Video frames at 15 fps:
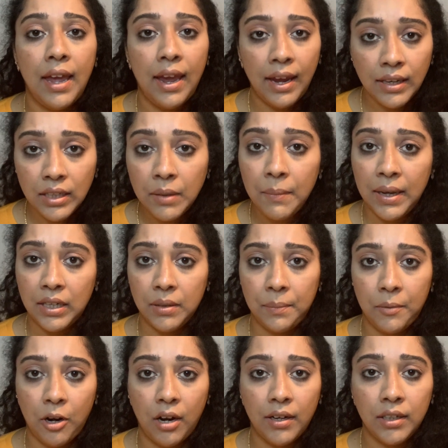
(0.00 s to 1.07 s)
any makeup
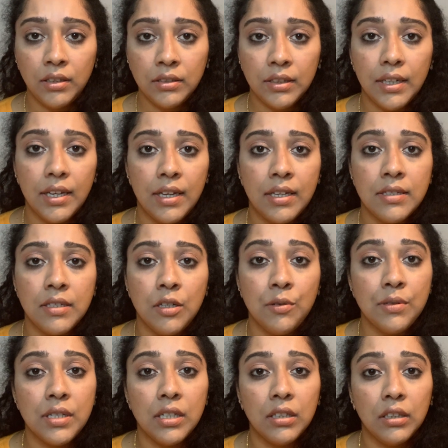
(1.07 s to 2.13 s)
product is
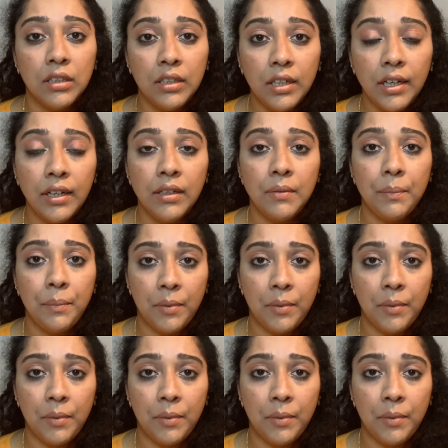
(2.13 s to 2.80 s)
using a good